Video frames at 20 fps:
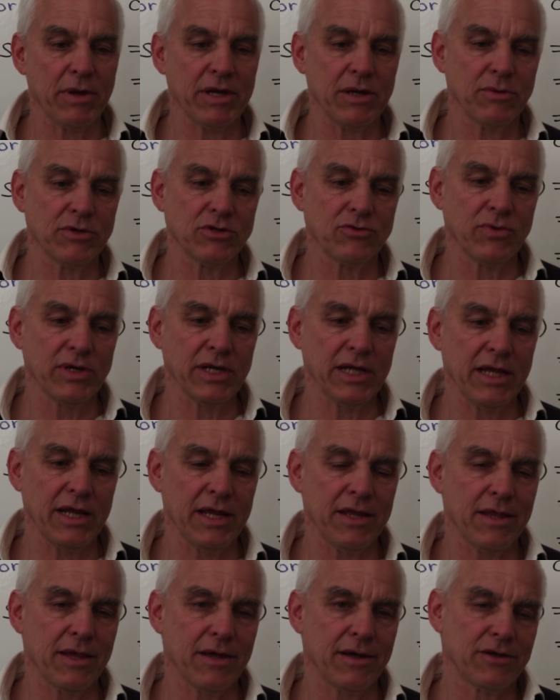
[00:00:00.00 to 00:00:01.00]
but it was
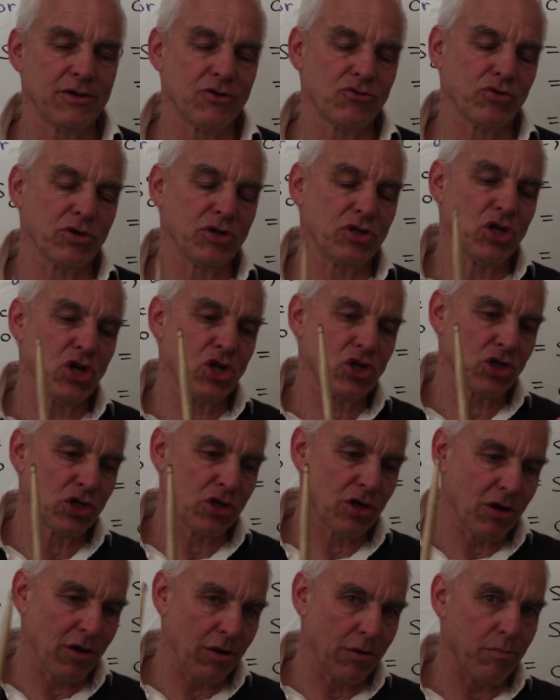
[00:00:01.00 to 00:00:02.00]
really in the
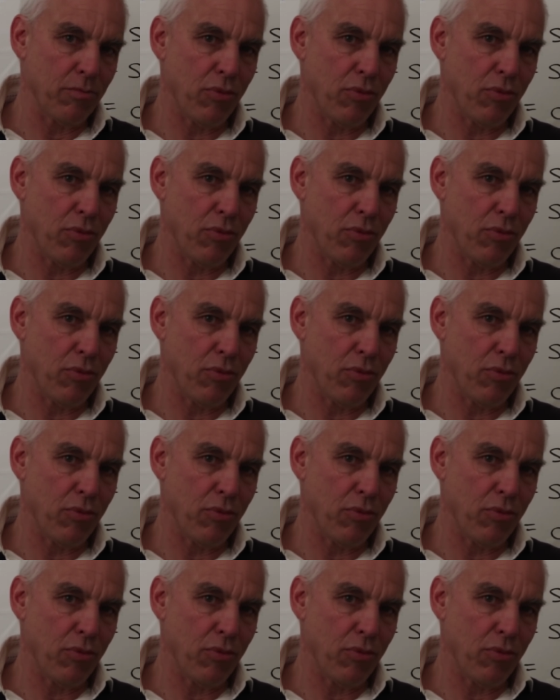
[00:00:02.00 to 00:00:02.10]
traditional